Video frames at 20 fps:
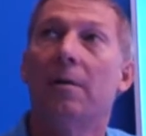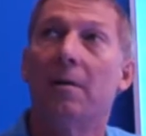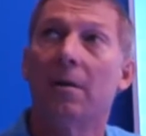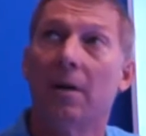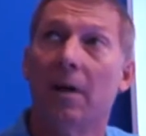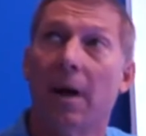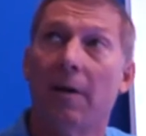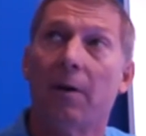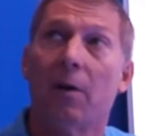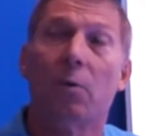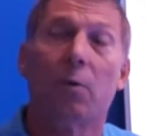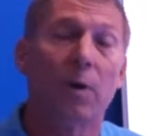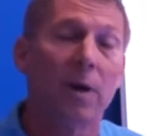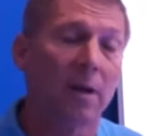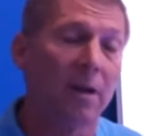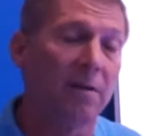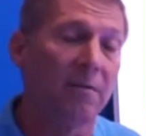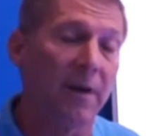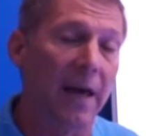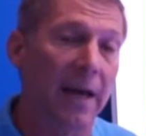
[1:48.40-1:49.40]
The other
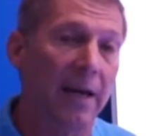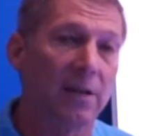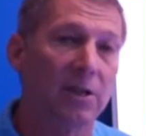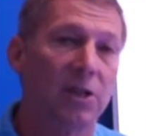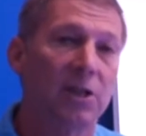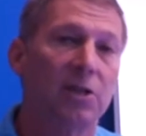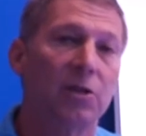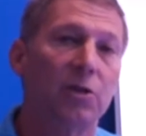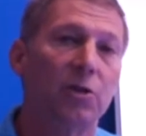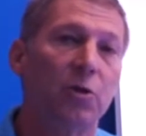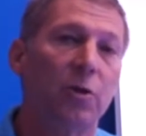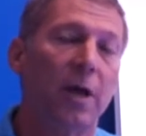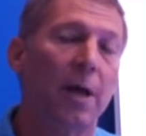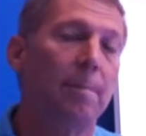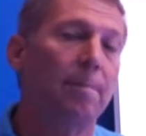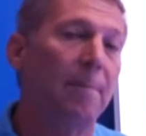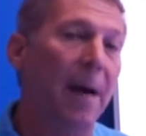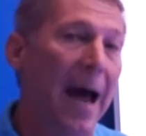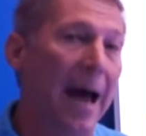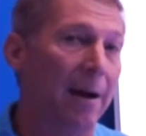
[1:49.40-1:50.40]
real advantage is you
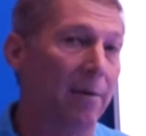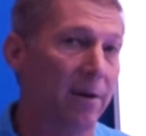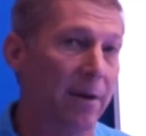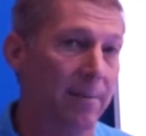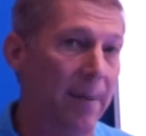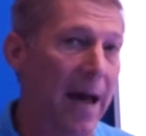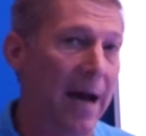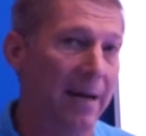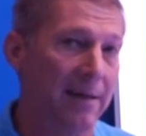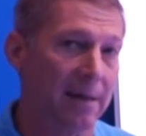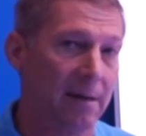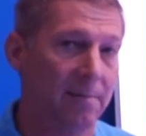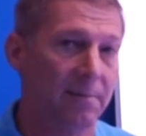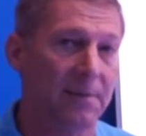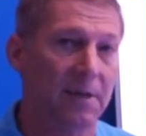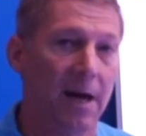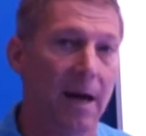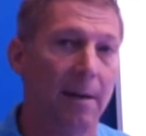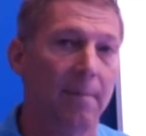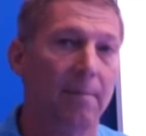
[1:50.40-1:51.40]
get battery backup
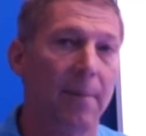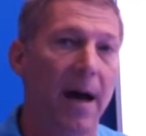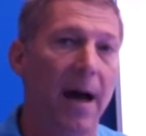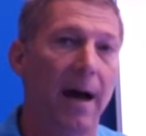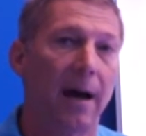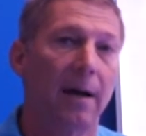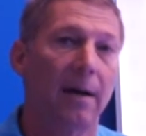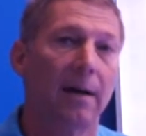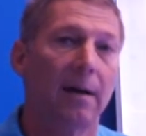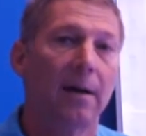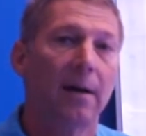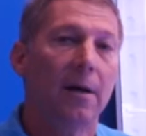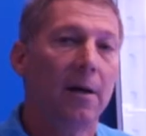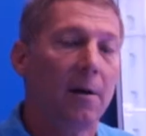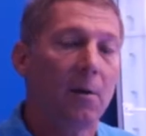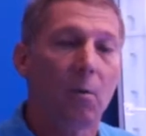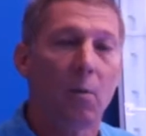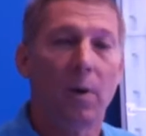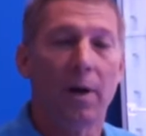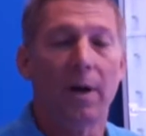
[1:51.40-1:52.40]
time back.
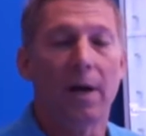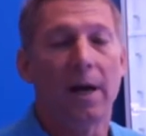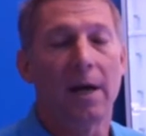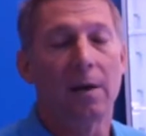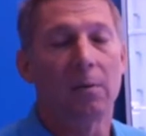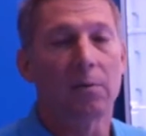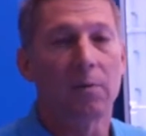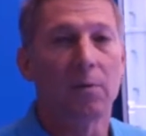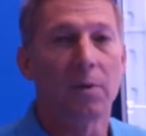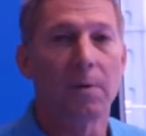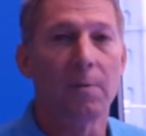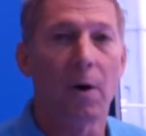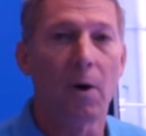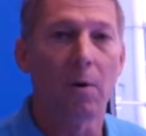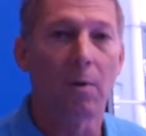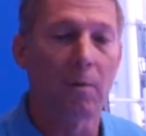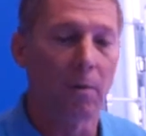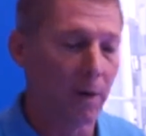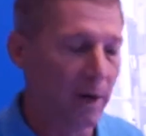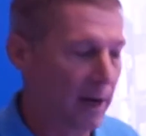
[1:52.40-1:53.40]
When
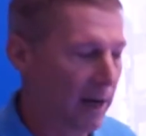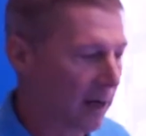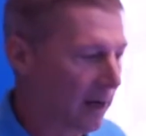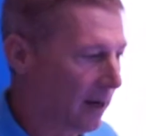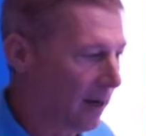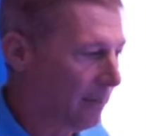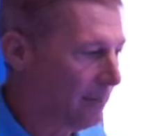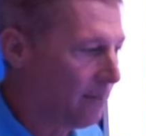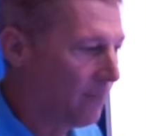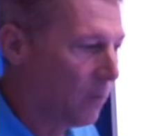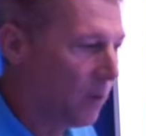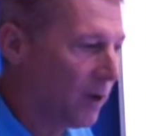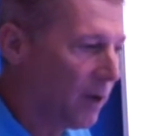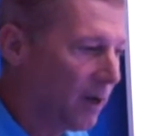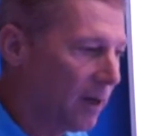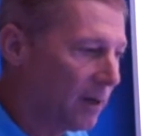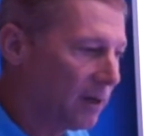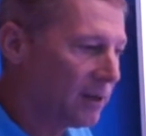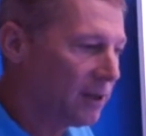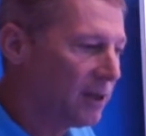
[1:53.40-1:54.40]

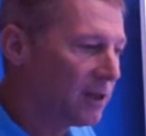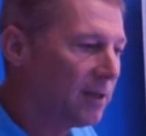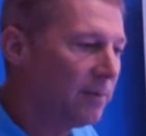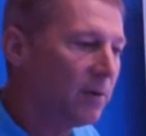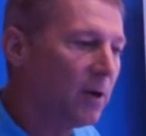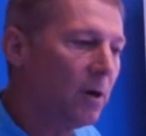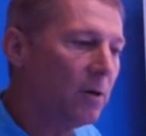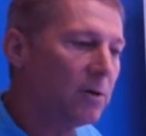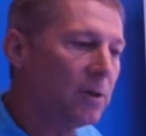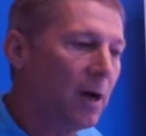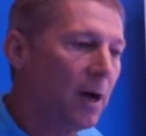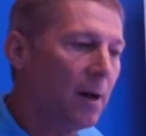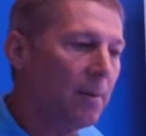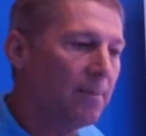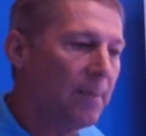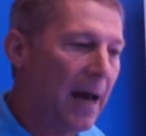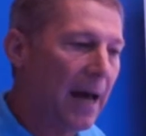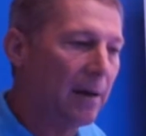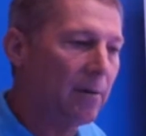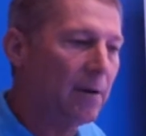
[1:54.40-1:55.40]
a system goes
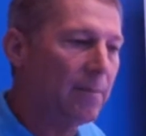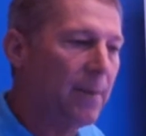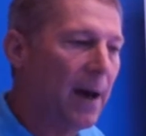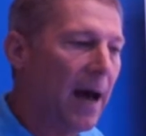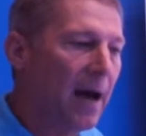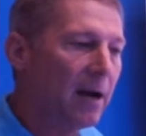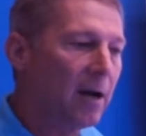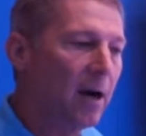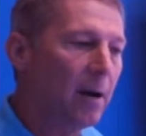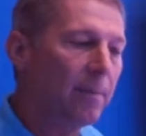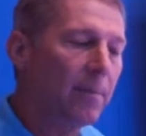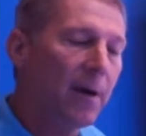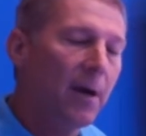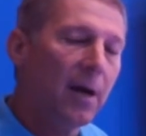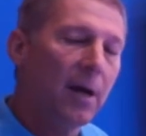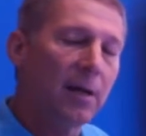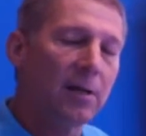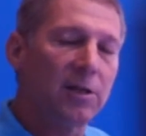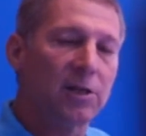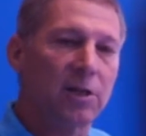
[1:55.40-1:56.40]
on battery backup,
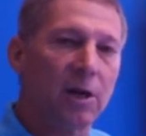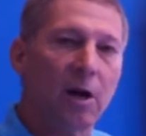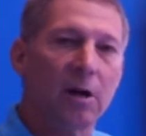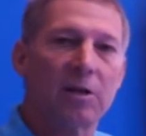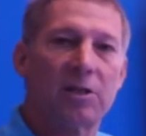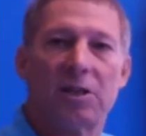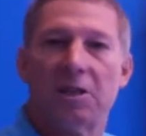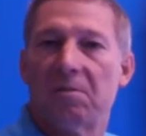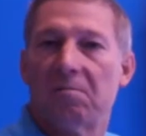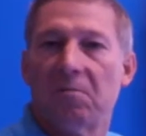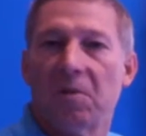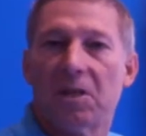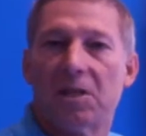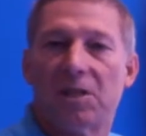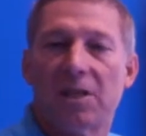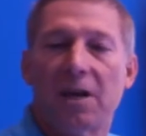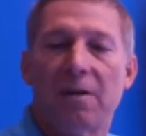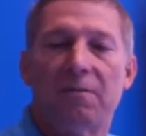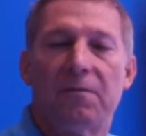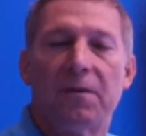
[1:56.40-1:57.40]
it starts at,
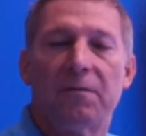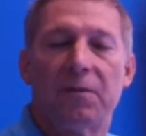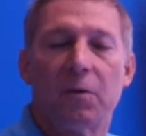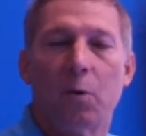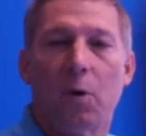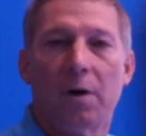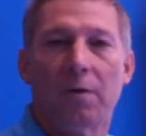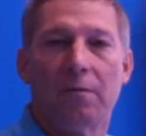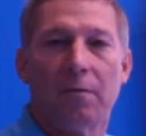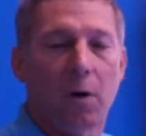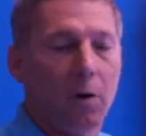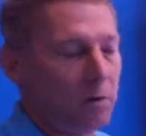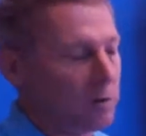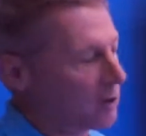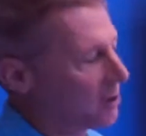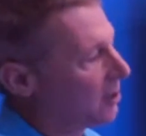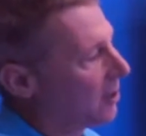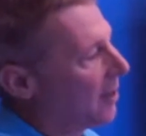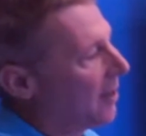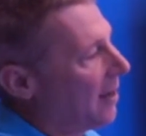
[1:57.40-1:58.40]
let's say, 51
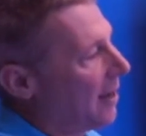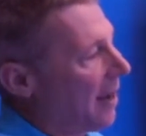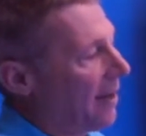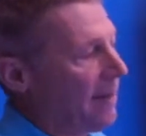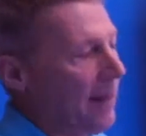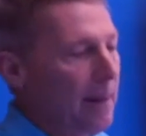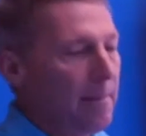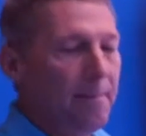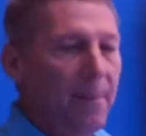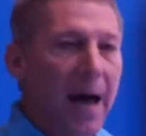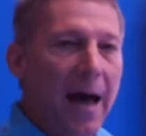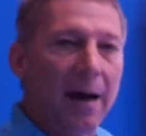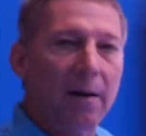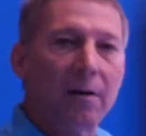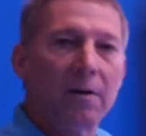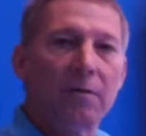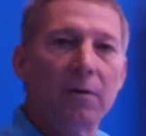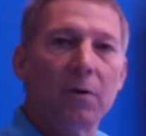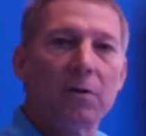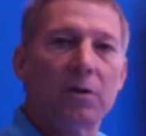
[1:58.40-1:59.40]
volts, and that
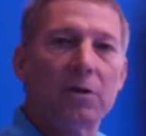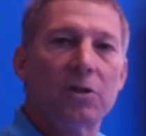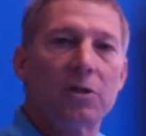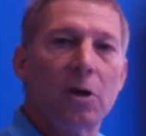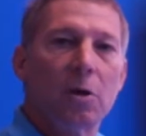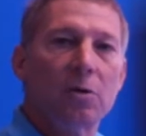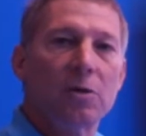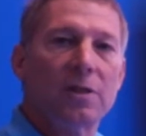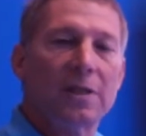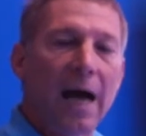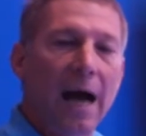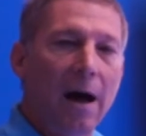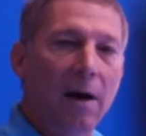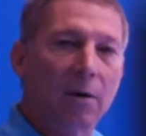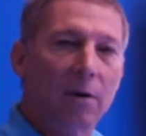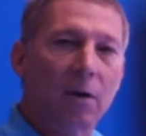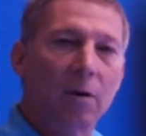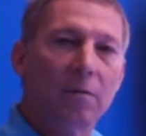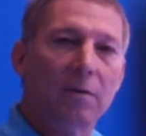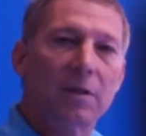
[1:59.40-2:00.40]
battery voltage goes
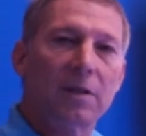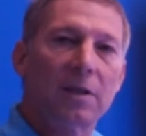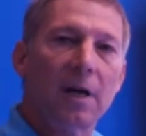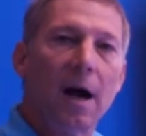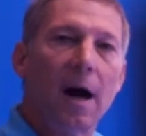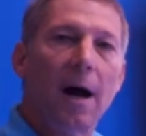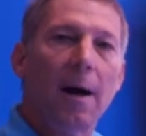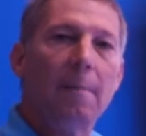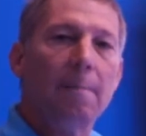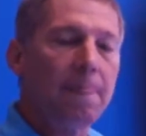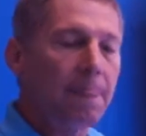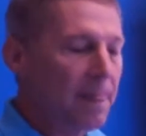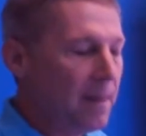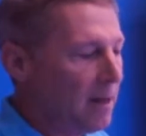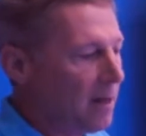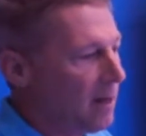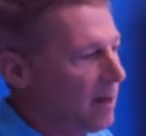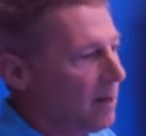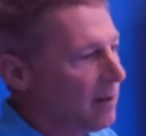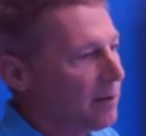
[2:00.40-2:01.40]
down over time.
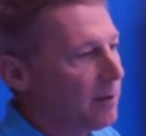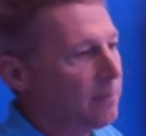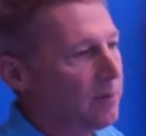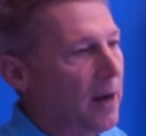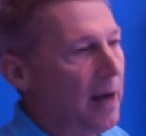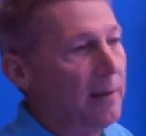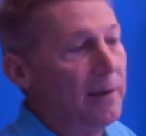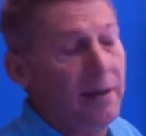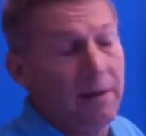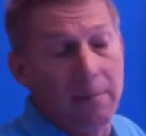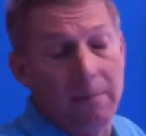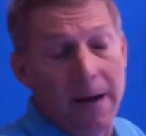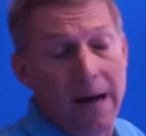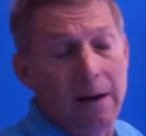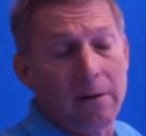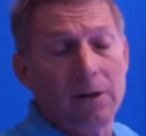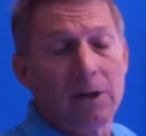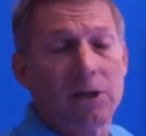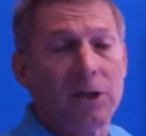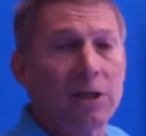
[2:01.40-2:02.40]
And the
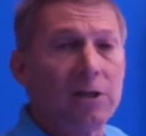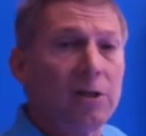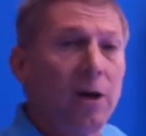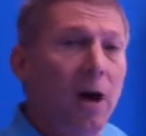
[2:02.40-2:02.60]
battery shuts